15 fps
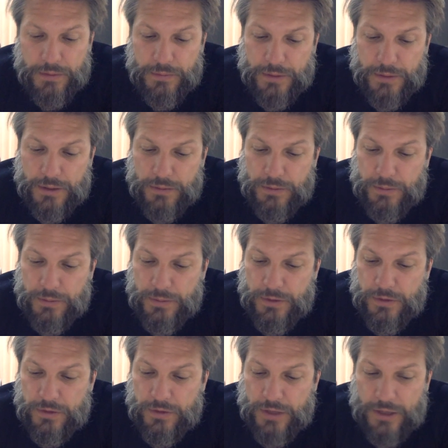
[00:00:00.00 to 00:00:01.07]
man, woman
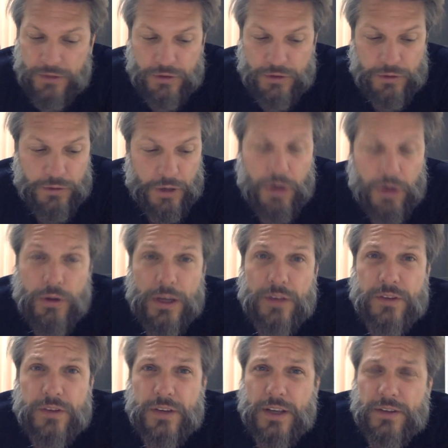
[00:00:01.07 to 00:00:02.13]
statue. Oh
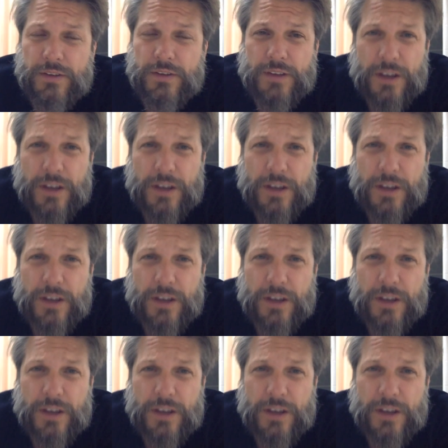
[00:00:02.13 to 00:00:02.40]
yes, yes.